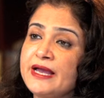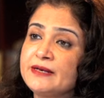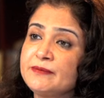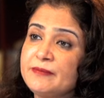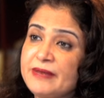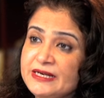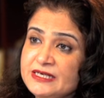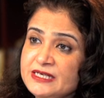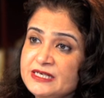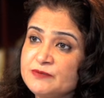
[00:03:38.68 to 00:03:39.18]
and
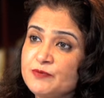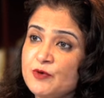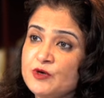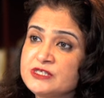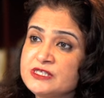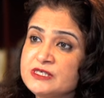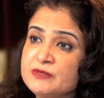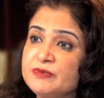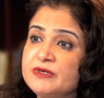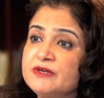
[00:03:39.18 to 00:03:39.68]
made it
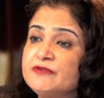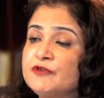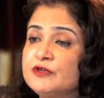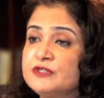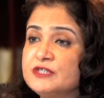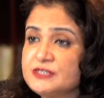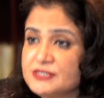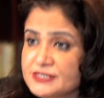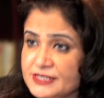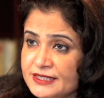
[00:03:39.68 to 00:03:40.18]
possible for
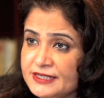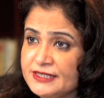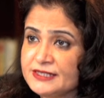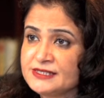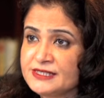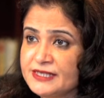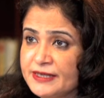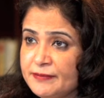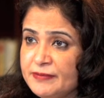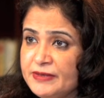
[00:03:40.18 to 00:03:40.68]
the Sindh
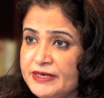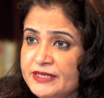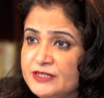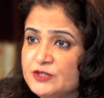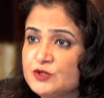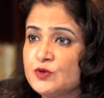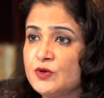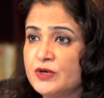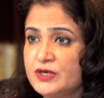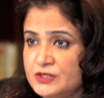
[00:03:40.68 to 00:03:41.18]
Assembly
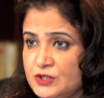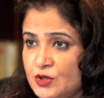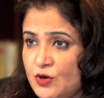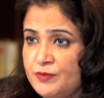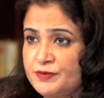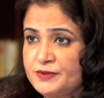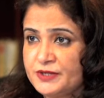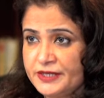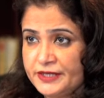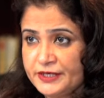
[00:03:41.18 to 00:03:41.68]
to
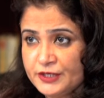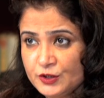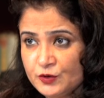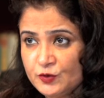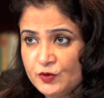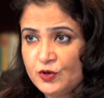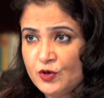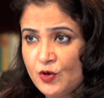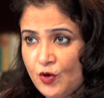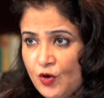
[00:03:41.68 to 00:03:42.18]
adopt a
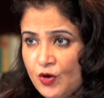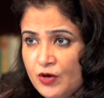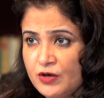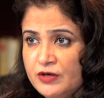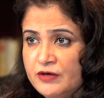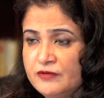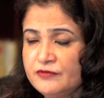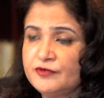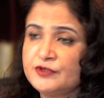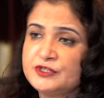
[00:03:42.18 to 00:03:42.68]
new law
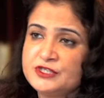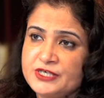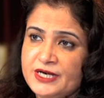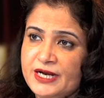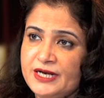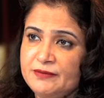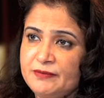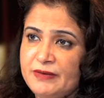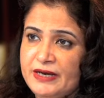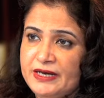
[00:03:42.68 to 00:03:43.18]
for child